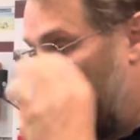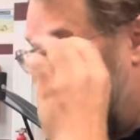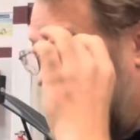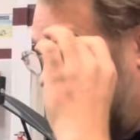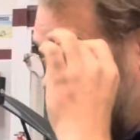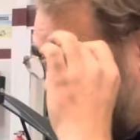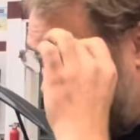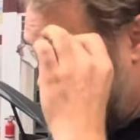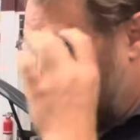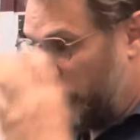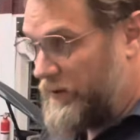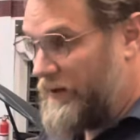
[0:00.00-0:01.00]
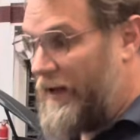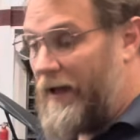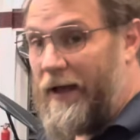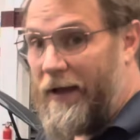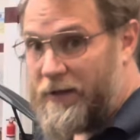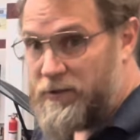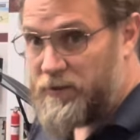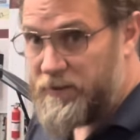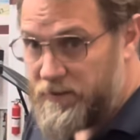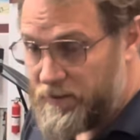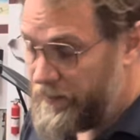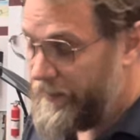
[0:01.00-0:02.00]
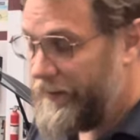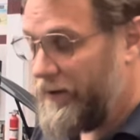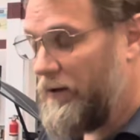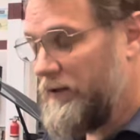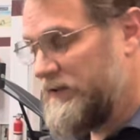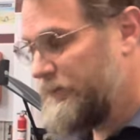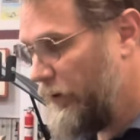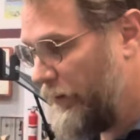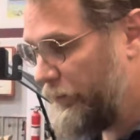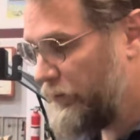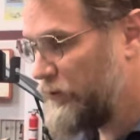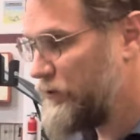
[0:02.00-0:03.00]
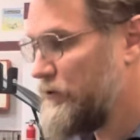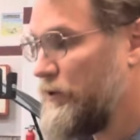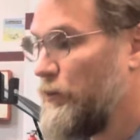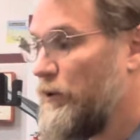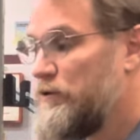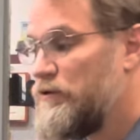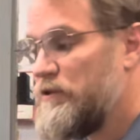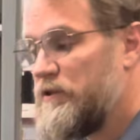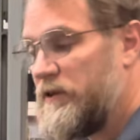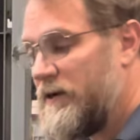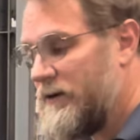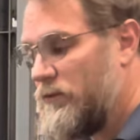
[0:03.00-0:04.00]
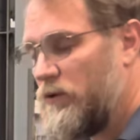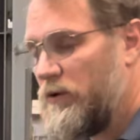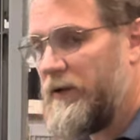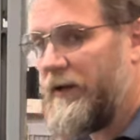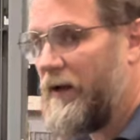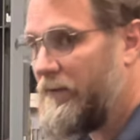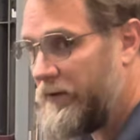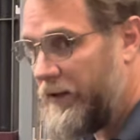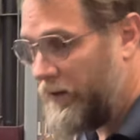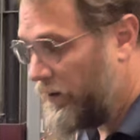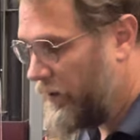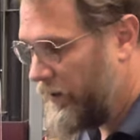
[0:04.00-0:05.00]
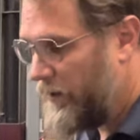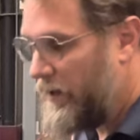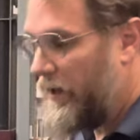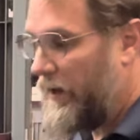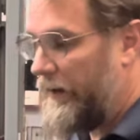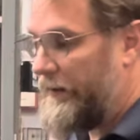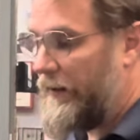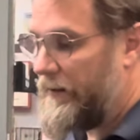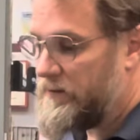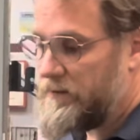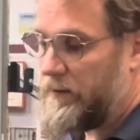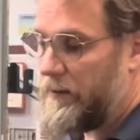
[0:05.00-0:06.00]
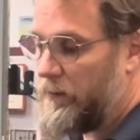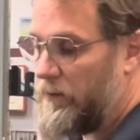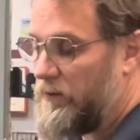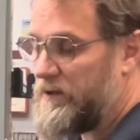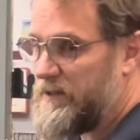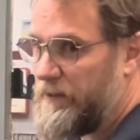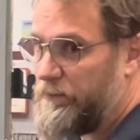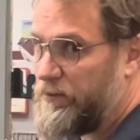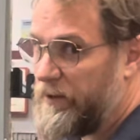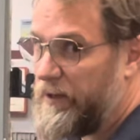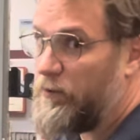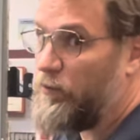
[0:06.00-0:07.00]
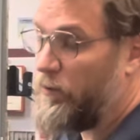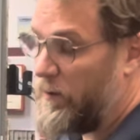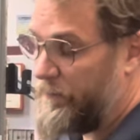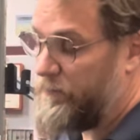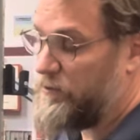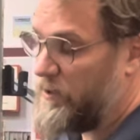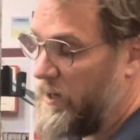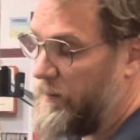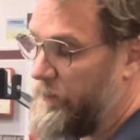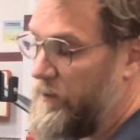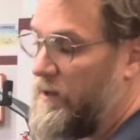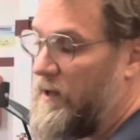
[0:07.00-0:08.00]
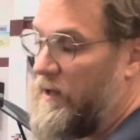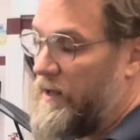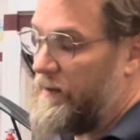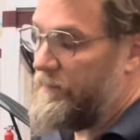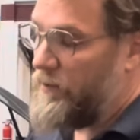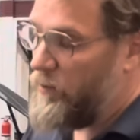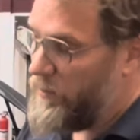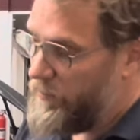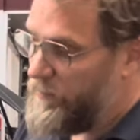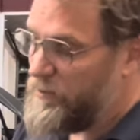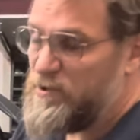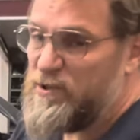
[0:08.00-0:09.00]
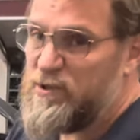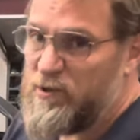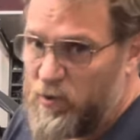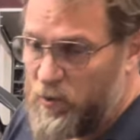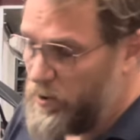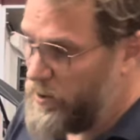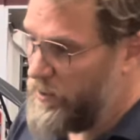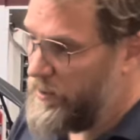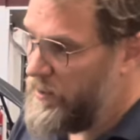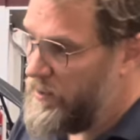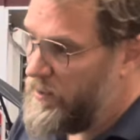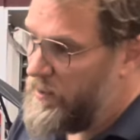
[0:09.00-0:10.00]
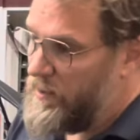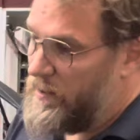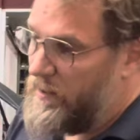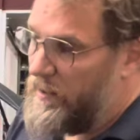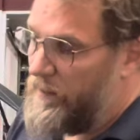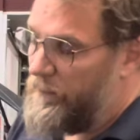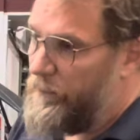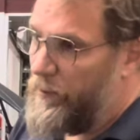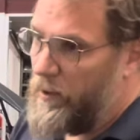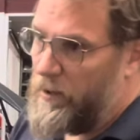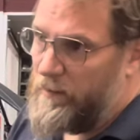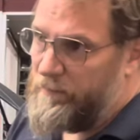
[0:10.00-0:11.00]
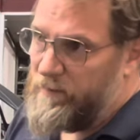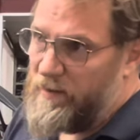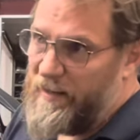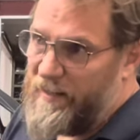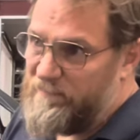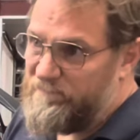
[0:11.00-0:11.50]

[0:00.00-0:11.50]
The last one actually still had all its bumpers, the original steering wheel and everything on it, and that steering wheel was in pretty rough shape, even though it had been stored in a barn for like